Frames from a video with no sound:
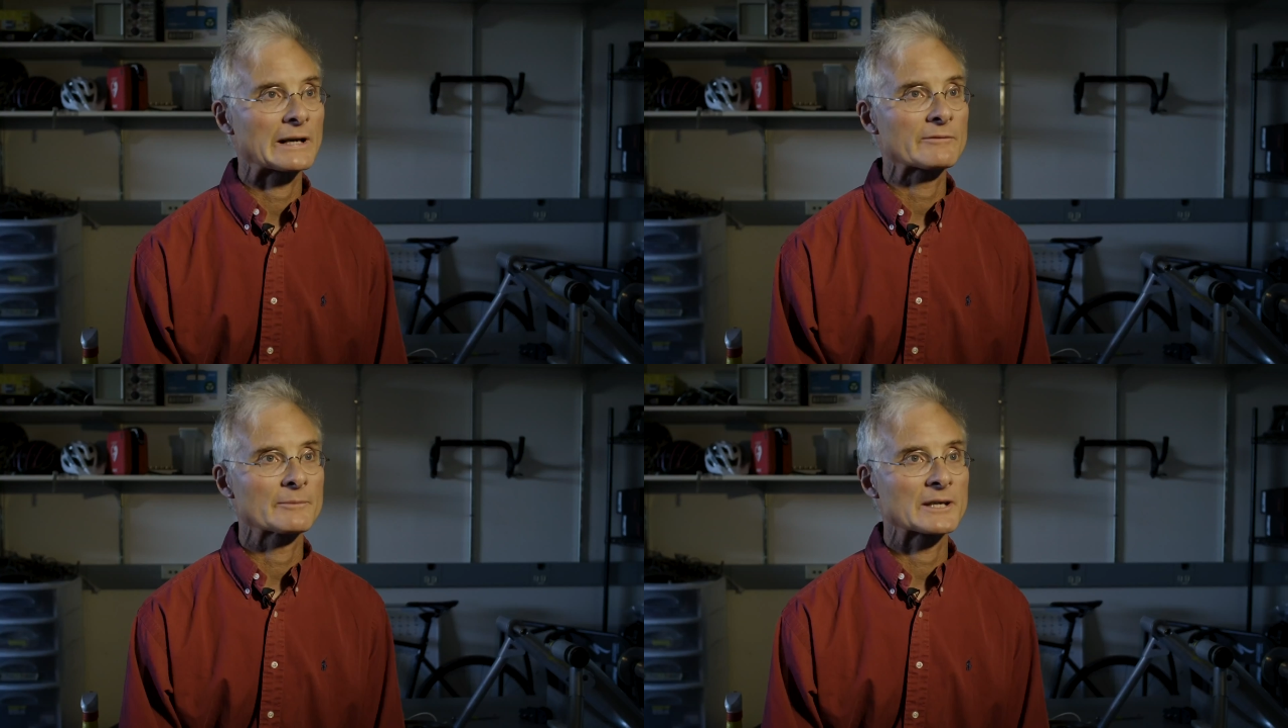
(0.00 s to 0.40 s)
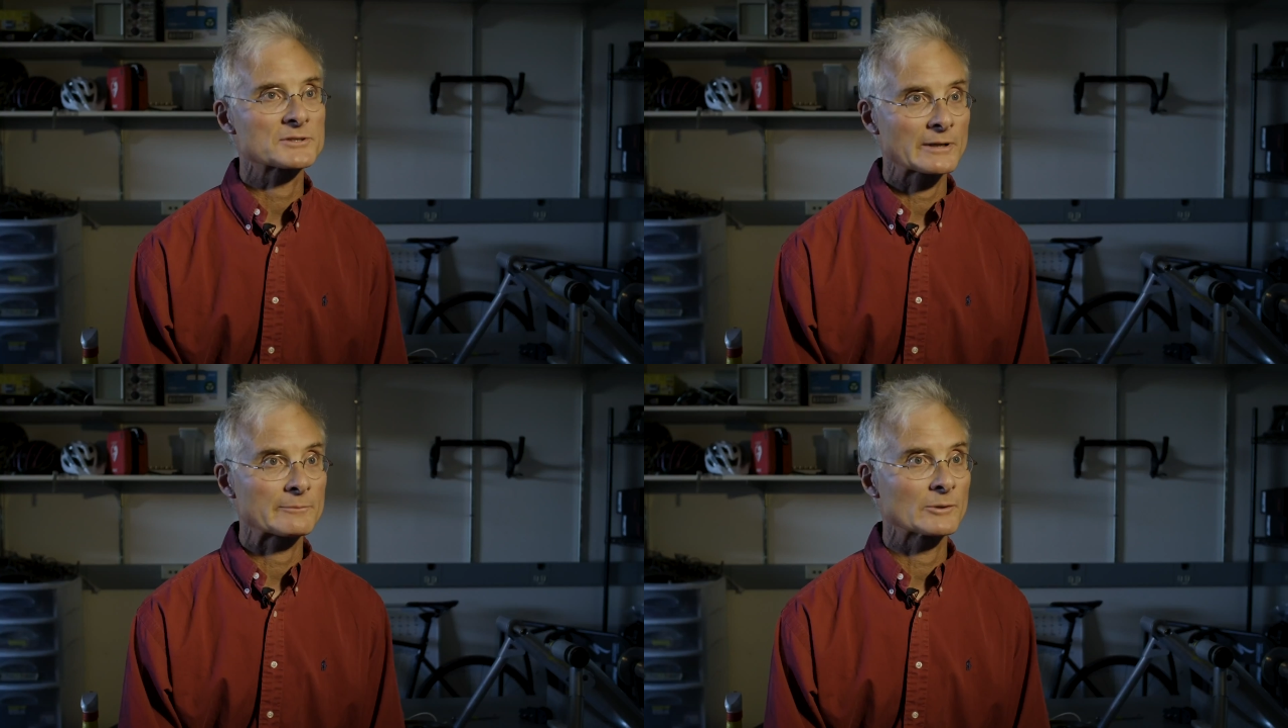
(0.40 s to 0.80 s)

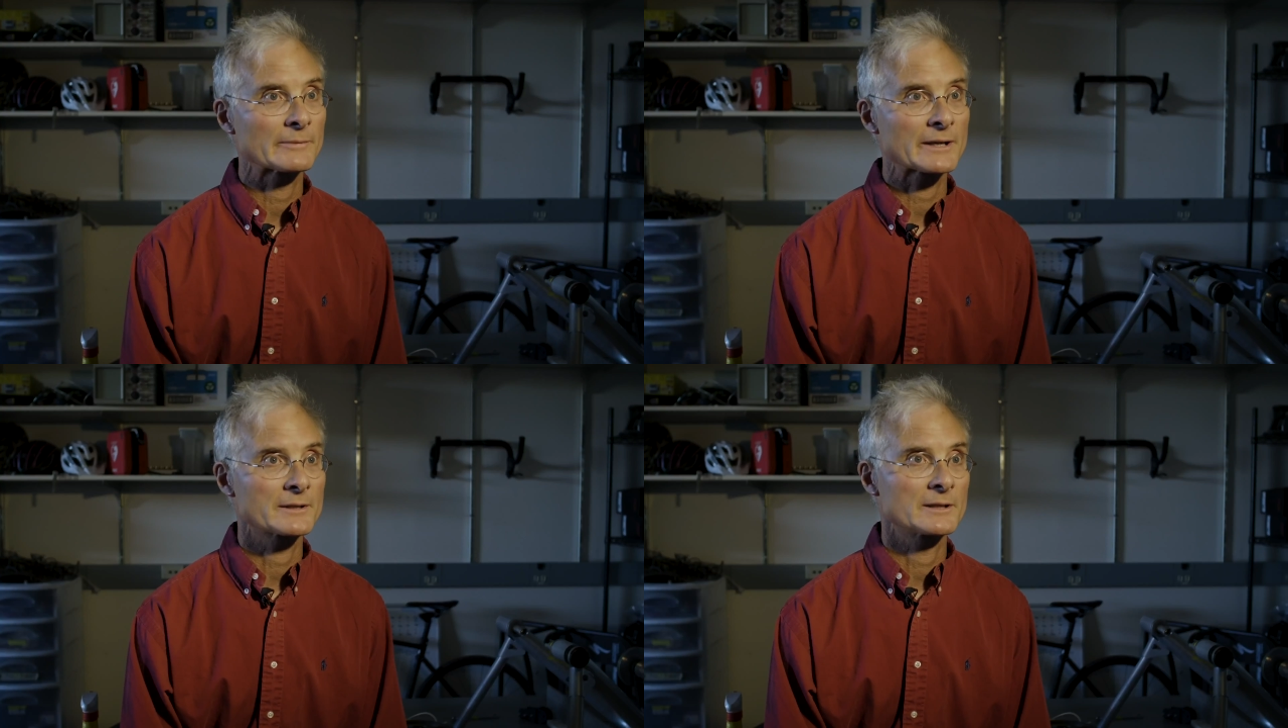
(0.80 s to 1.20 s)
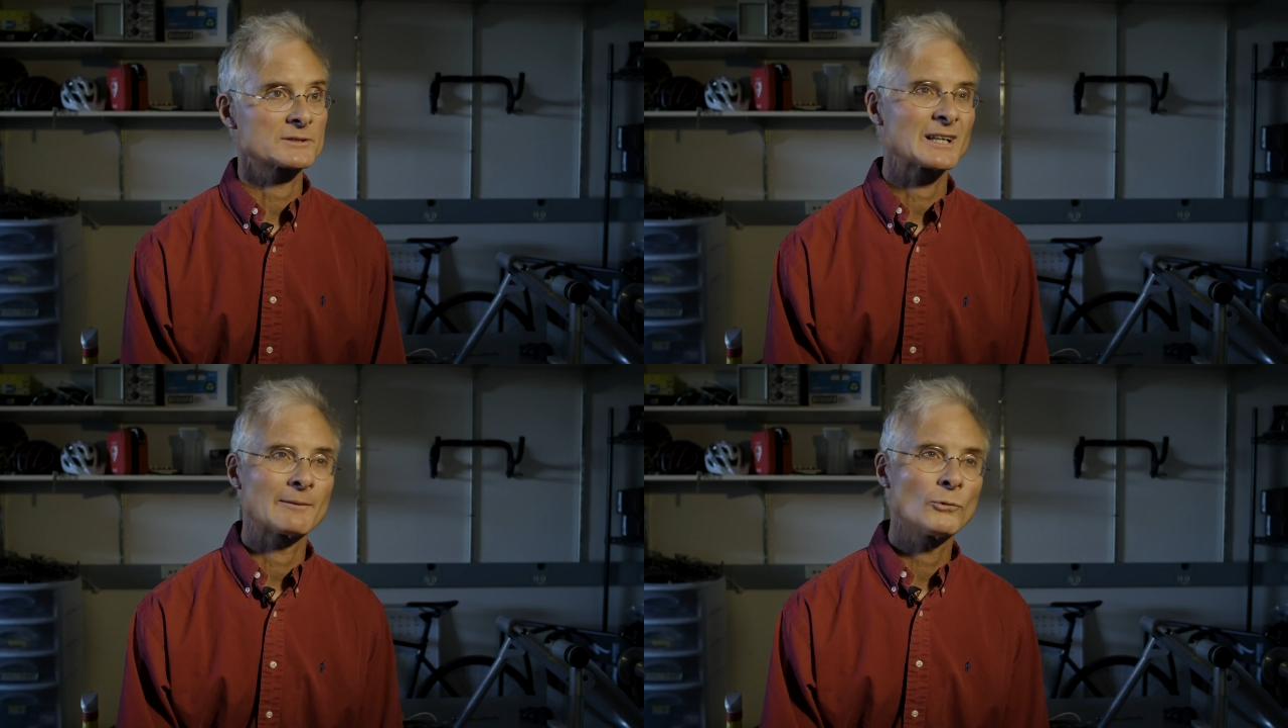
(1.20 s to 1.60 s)
gravity-based treadmill method
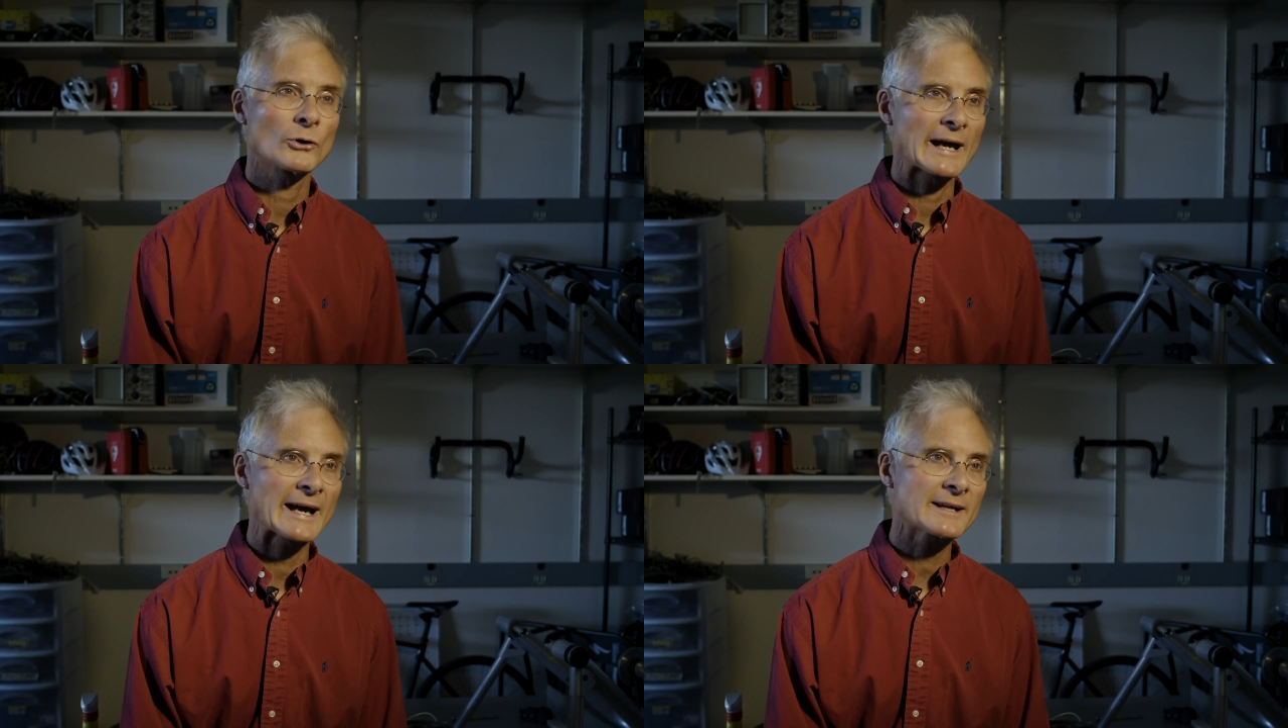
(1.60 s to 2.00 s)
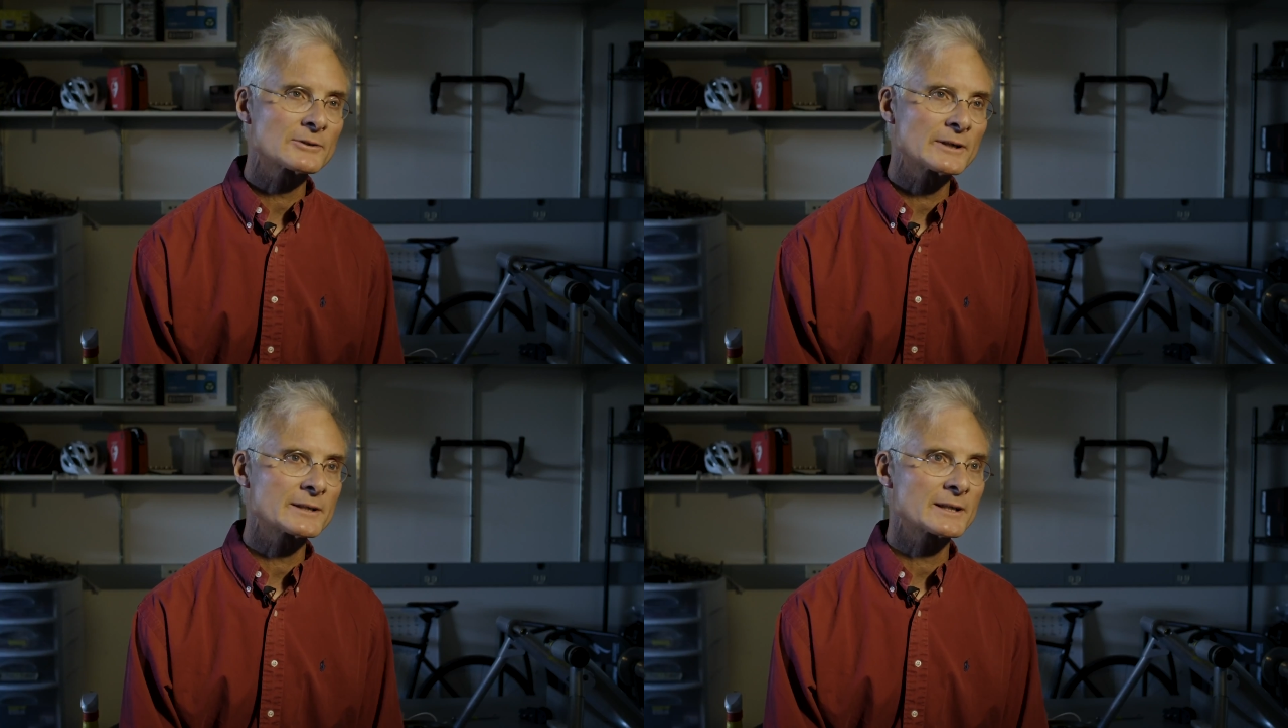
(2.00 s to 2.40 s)
is not more
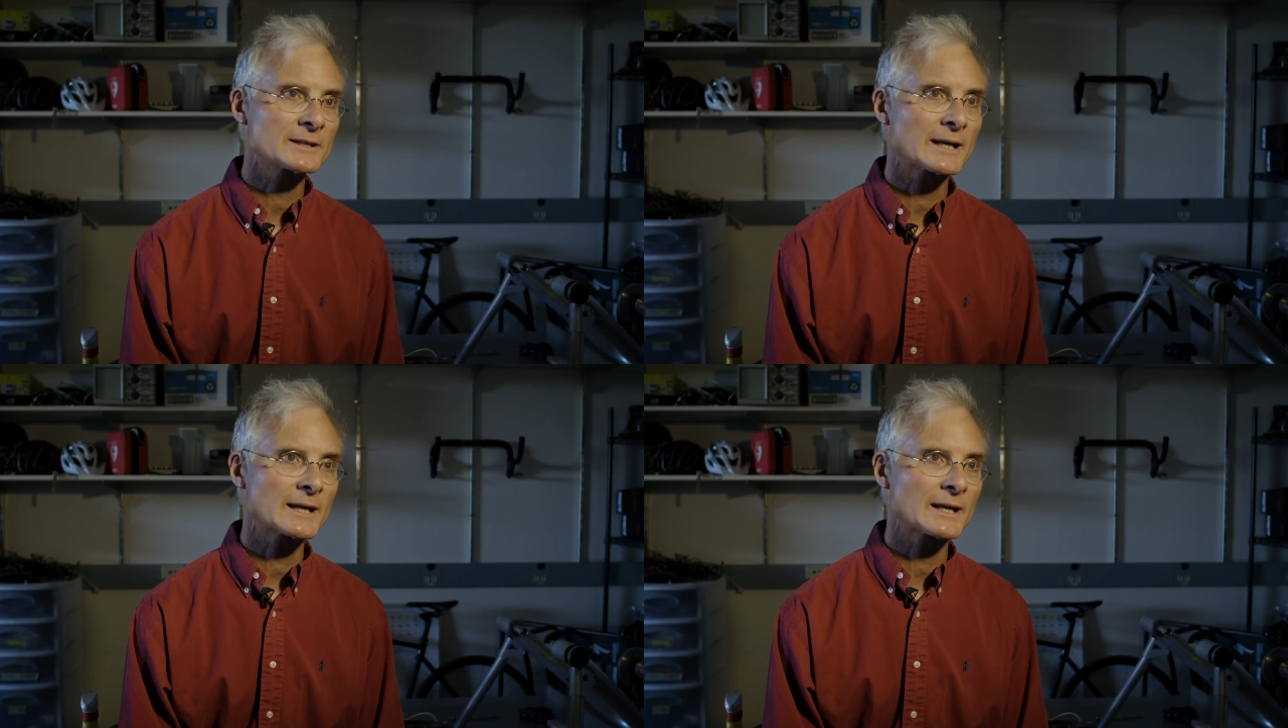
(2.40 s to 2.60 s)
accurate than a